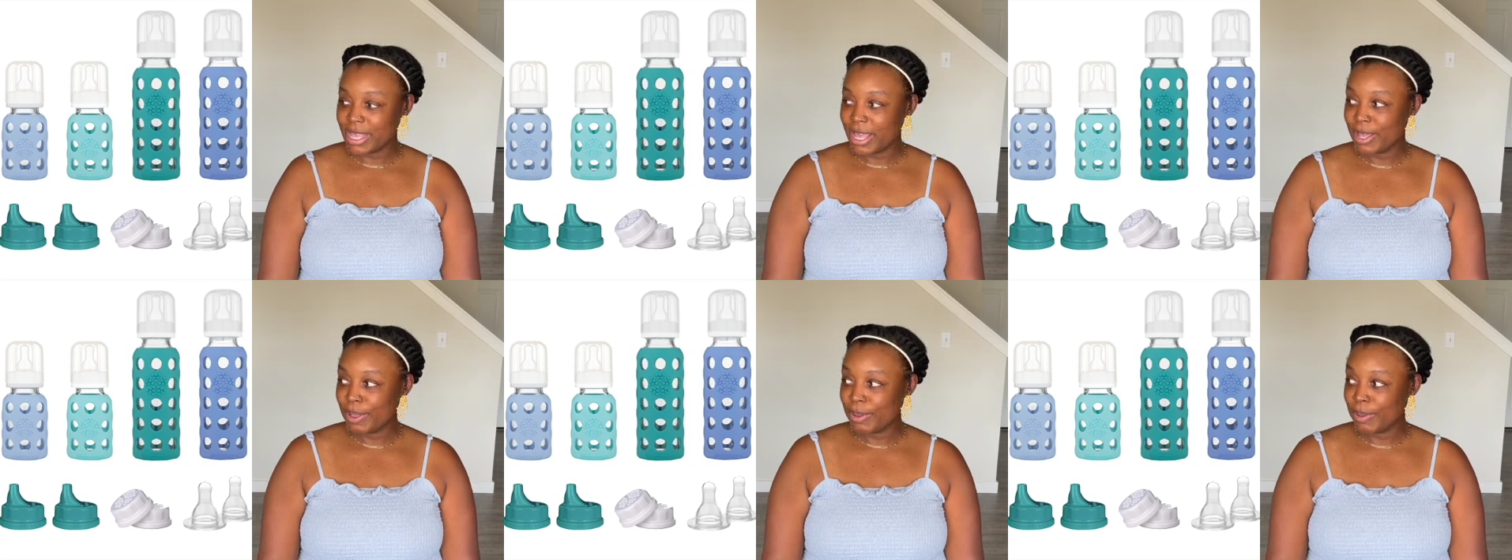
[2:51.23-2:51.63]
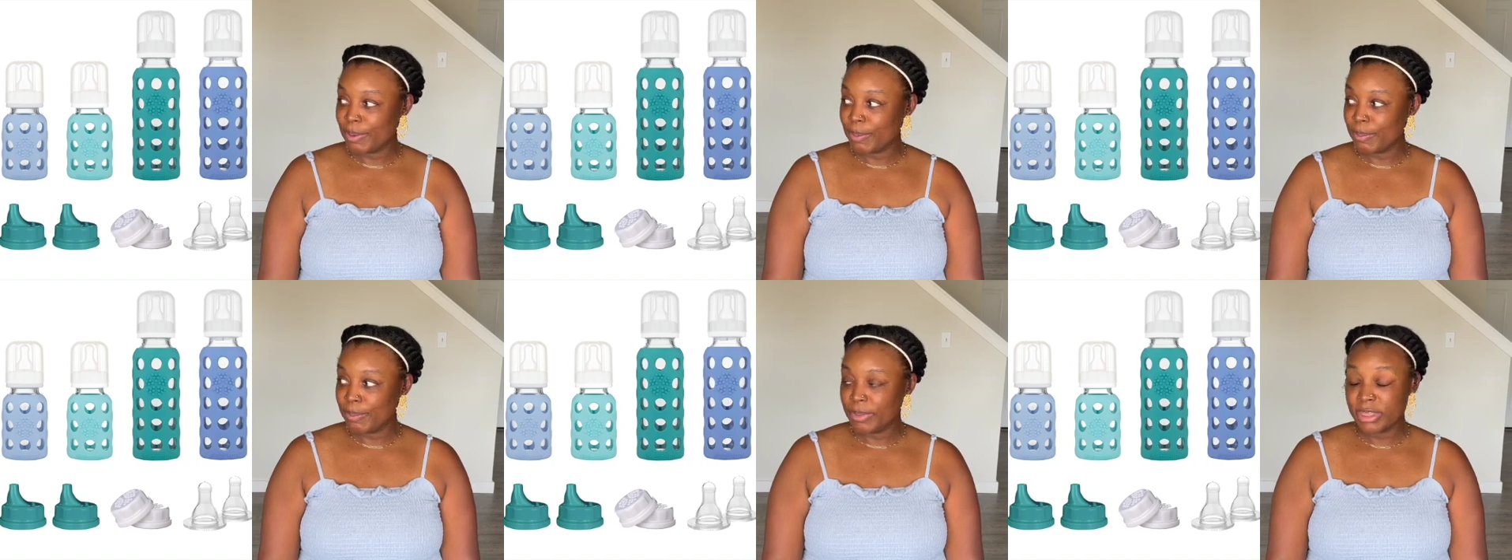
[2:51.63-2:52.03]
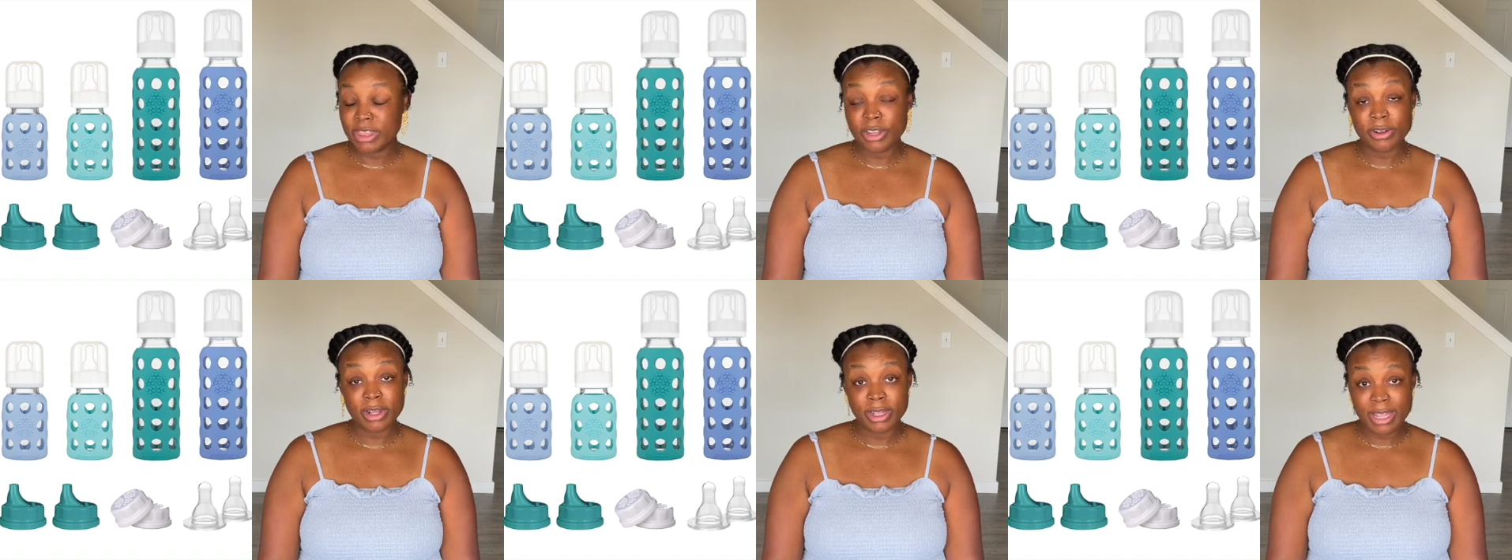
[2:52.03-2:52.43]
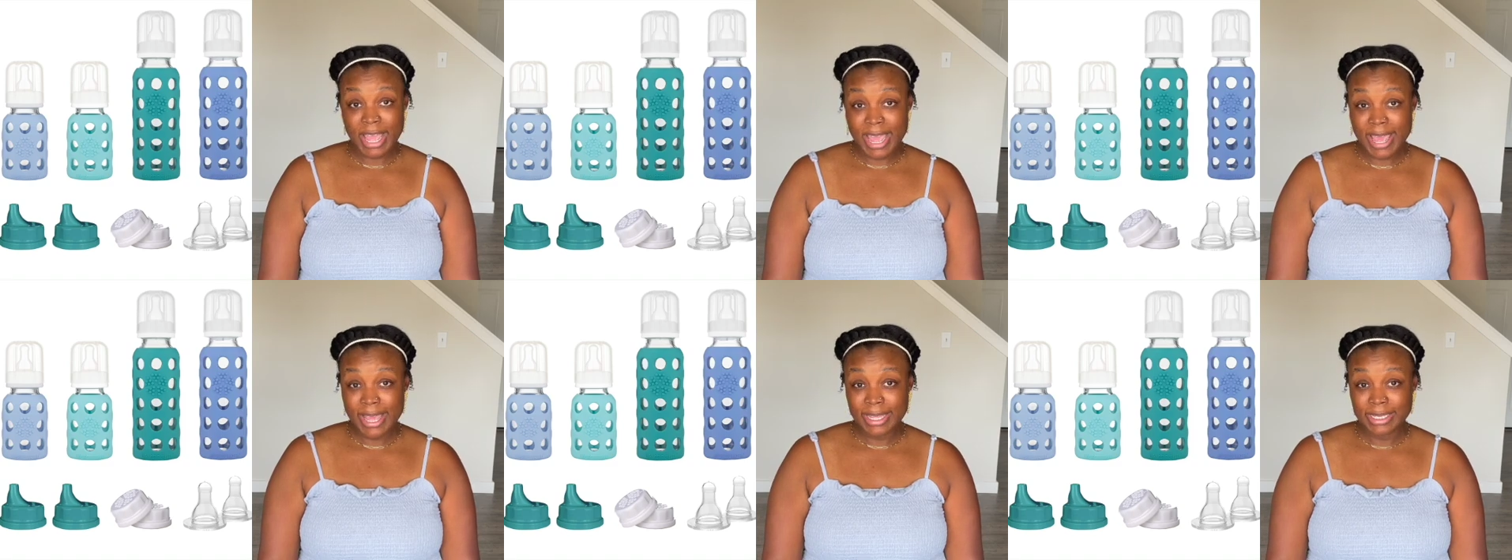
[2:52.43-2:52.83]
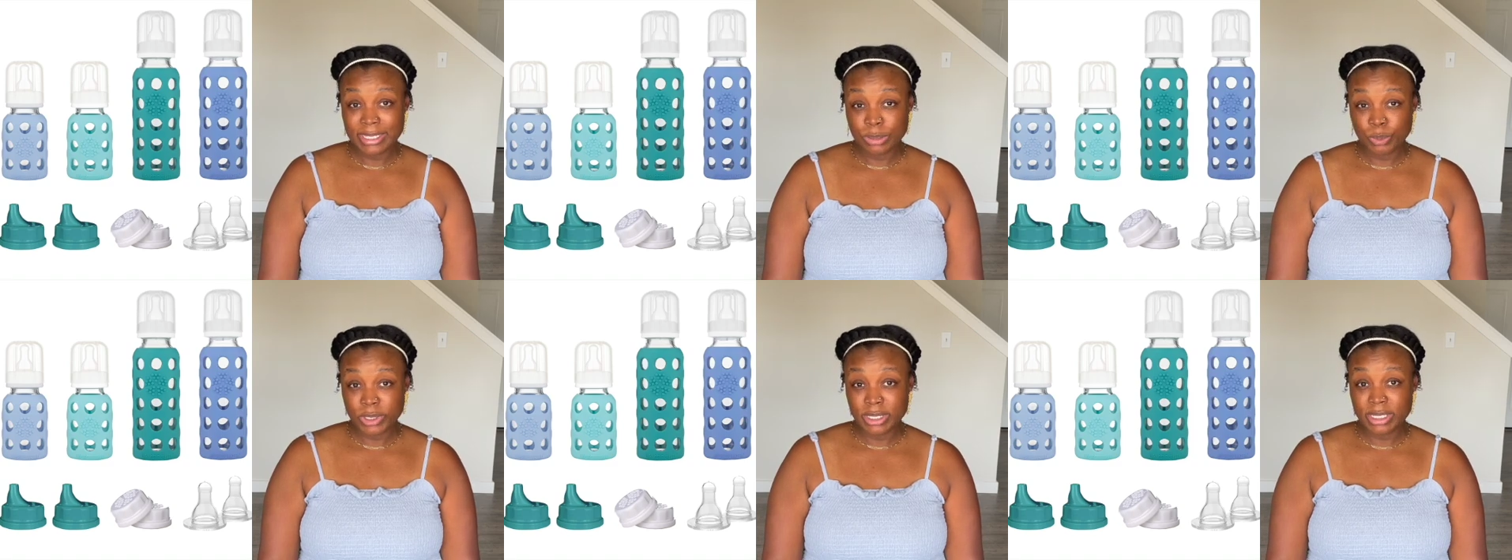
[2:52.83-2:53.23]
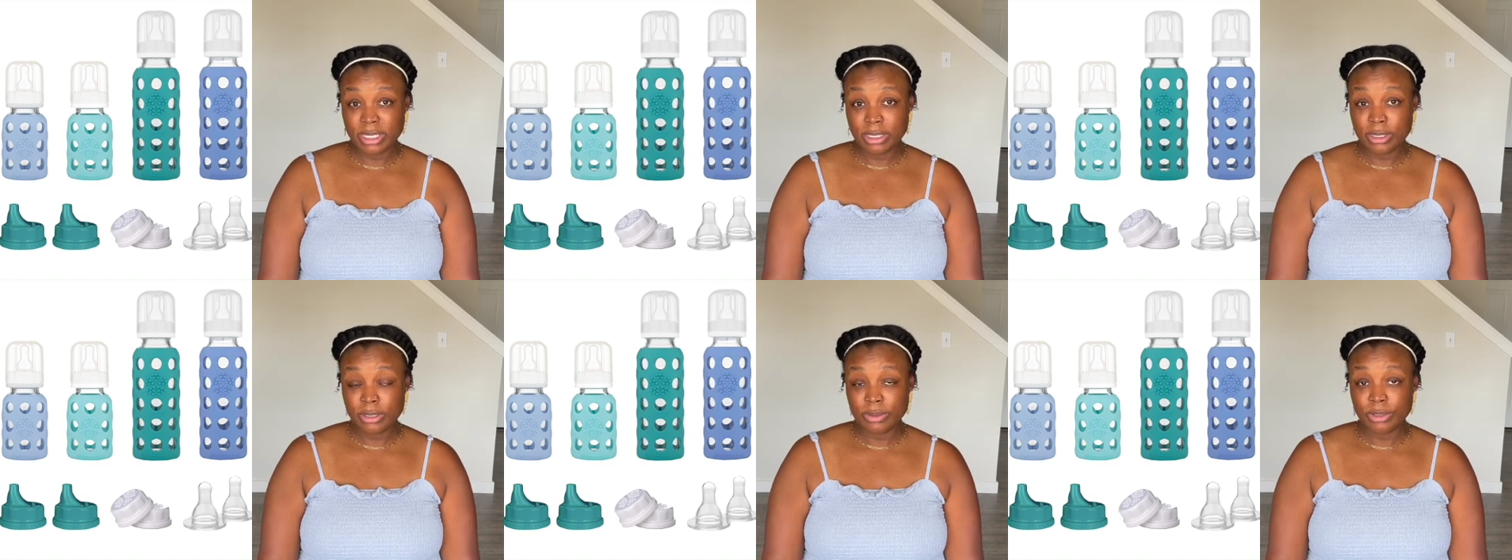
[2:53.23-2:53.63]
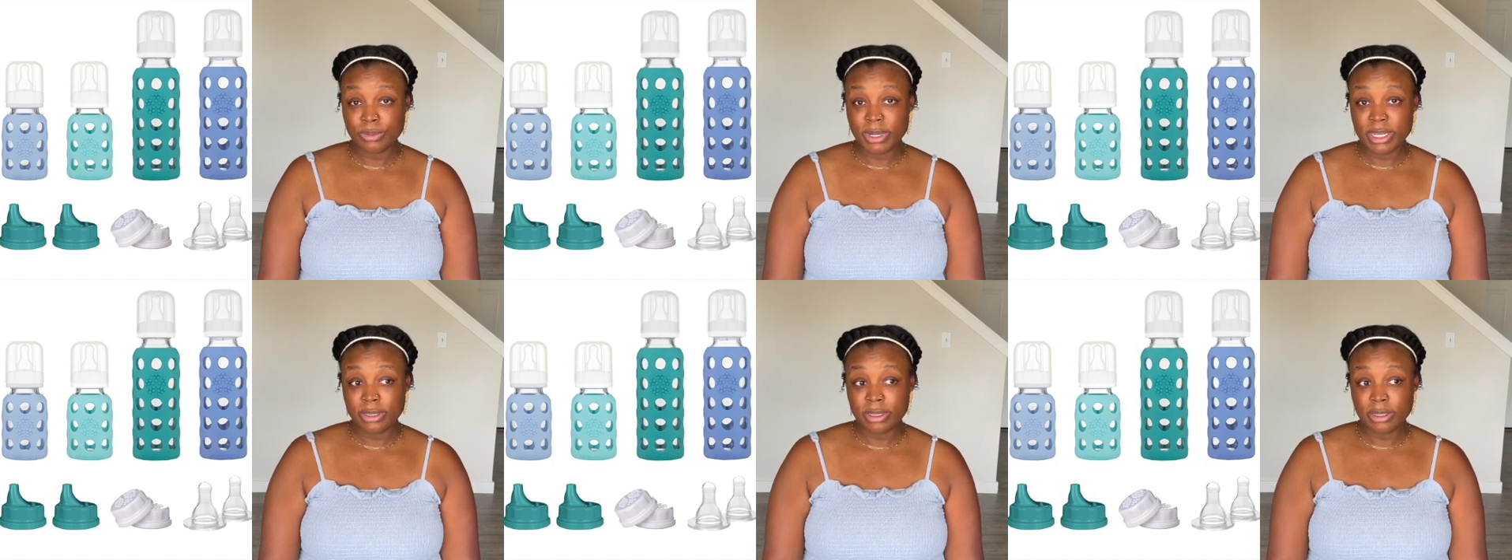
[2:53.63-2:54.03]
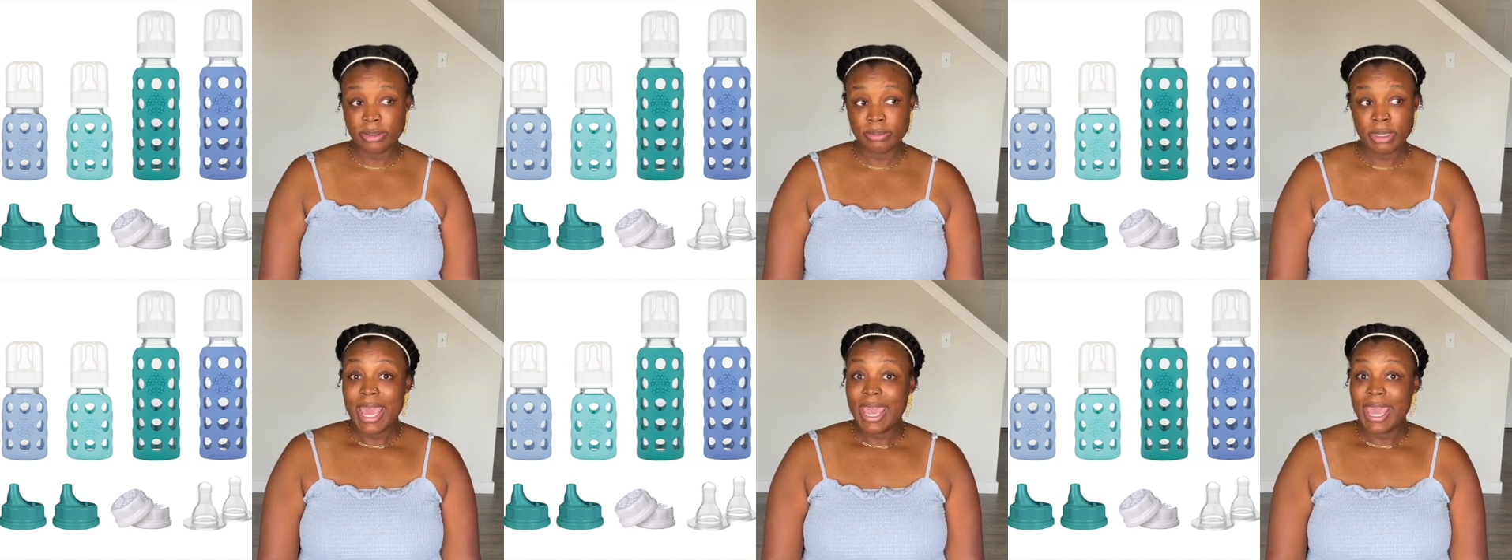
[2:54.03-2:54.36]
they're glass with silicone around them.